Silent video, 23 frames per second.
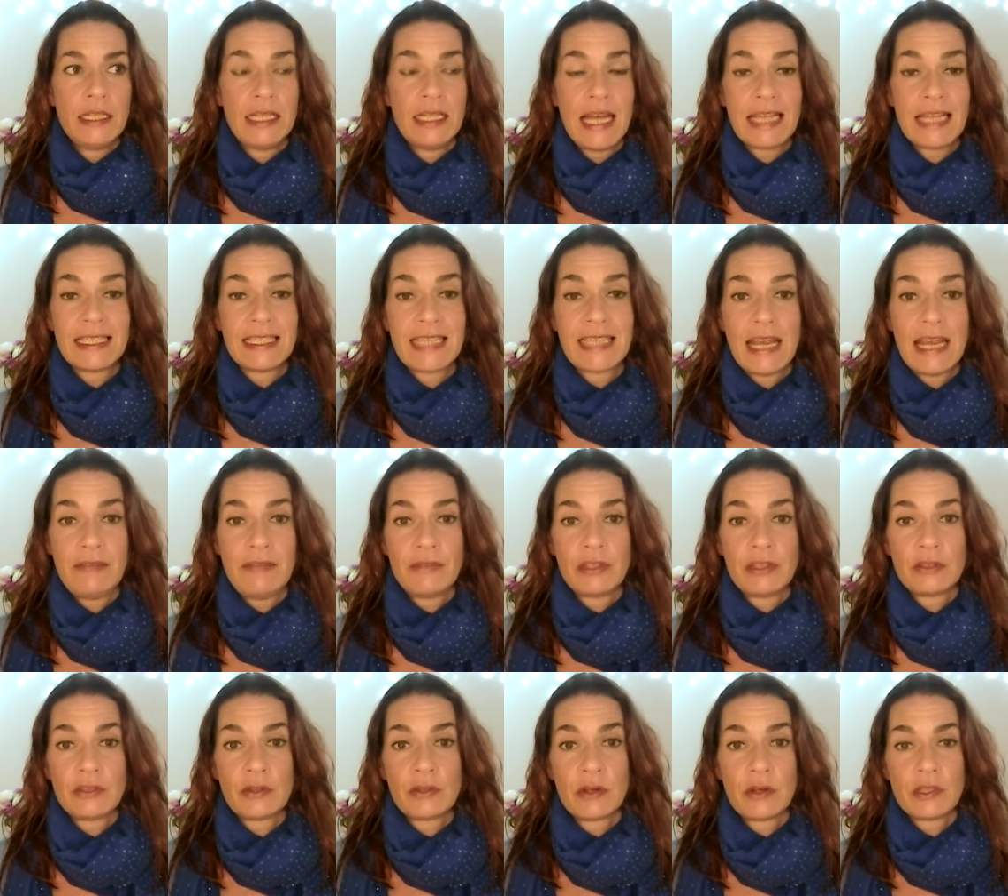the next day for
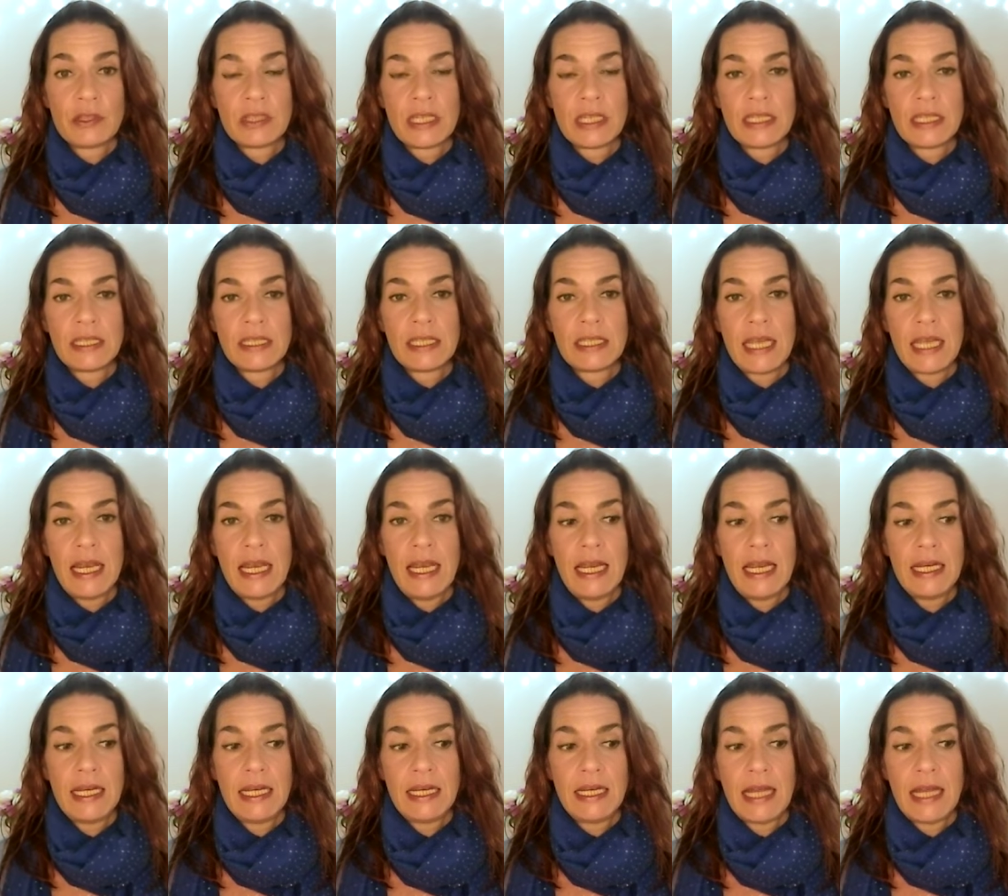the solstice
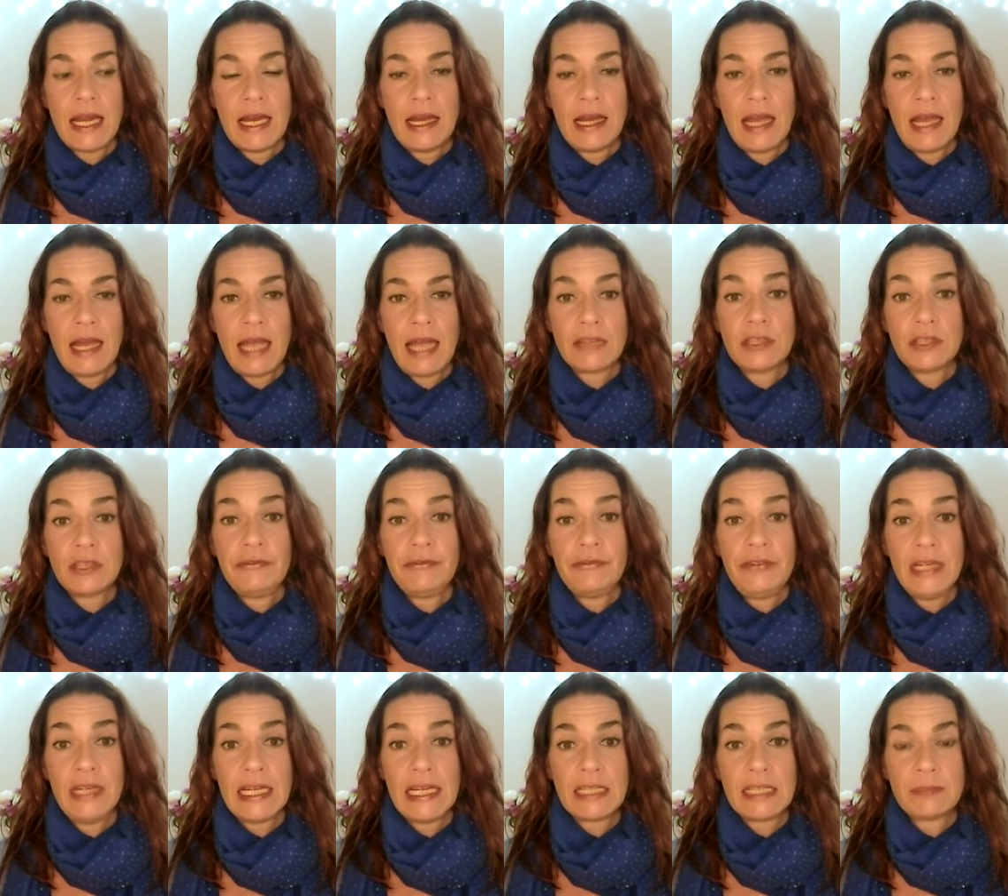in uh, actually
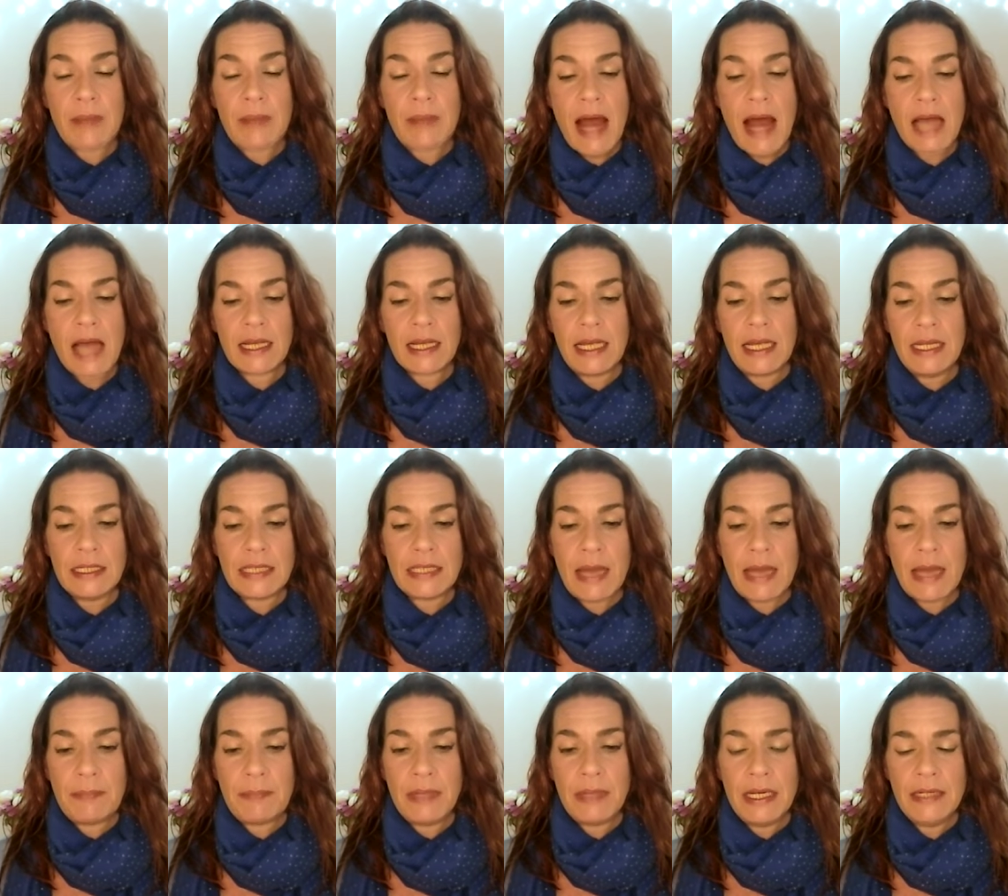Phoenix Park in
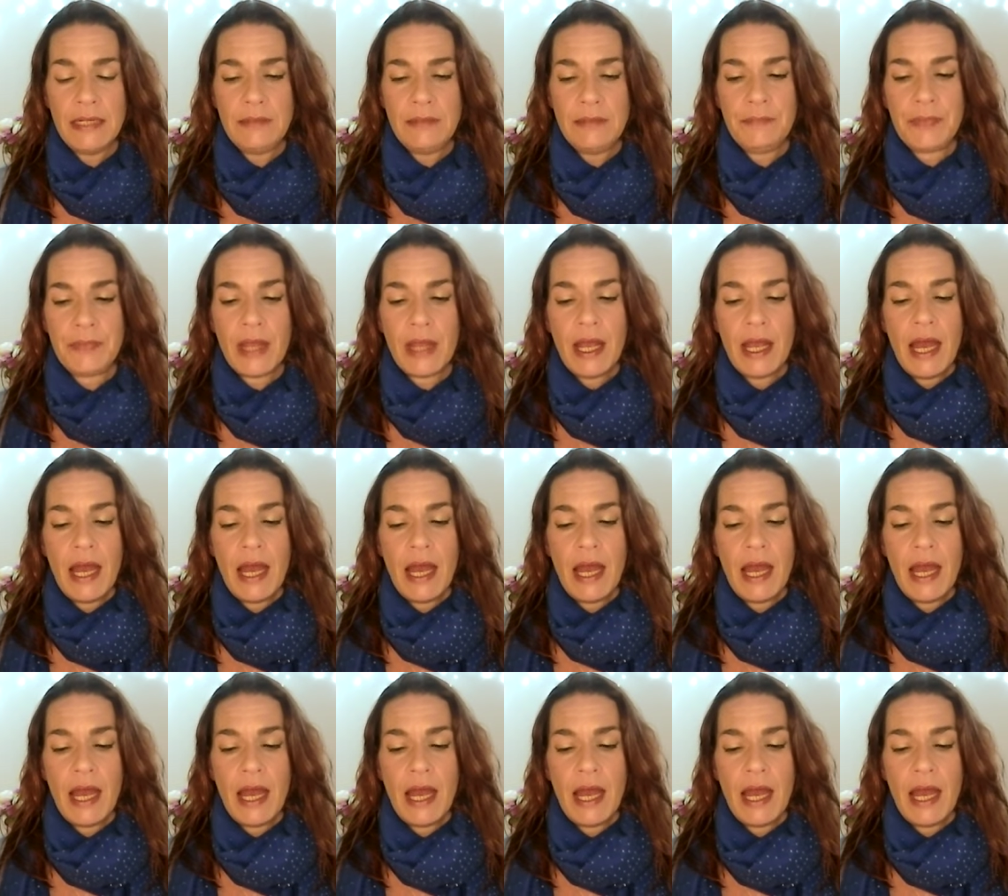Dublin.